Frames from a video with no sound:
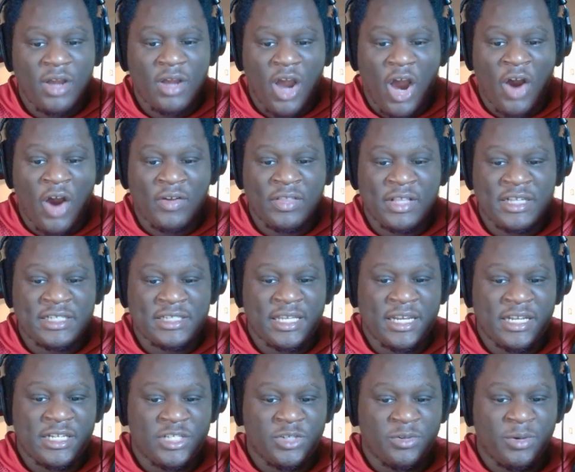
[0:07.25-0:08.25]
All right, let's get
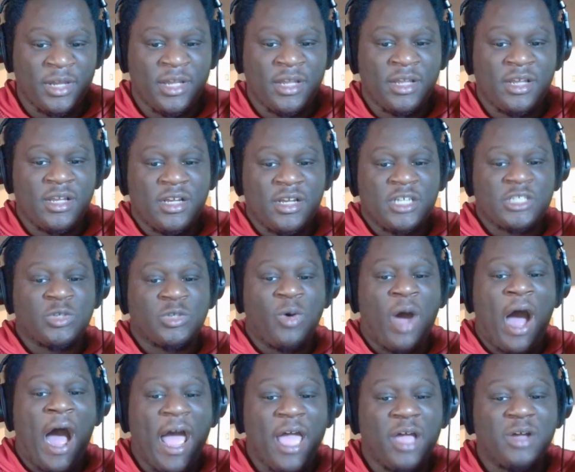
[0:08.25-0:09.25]
into it. So
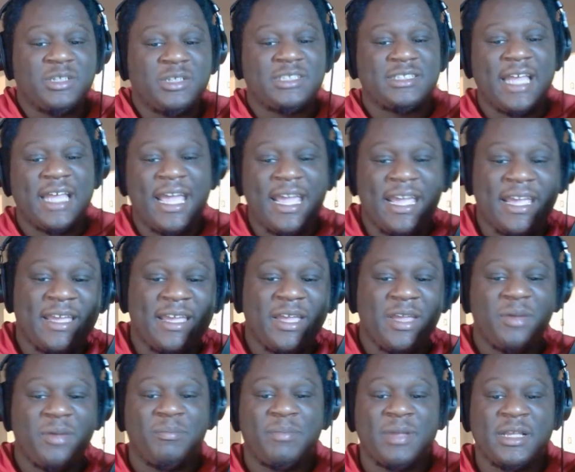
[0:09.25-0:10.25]
Ohio State
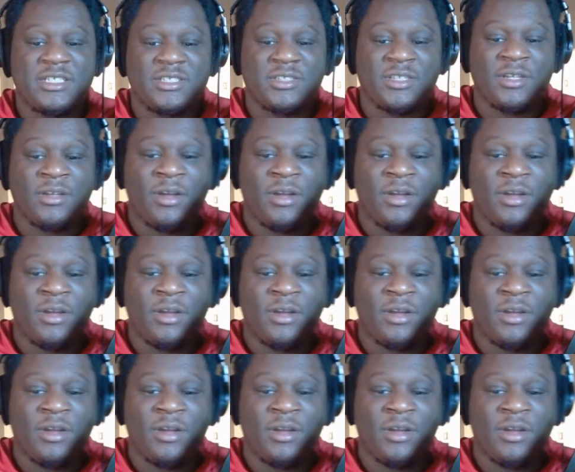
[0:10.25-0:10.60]
beats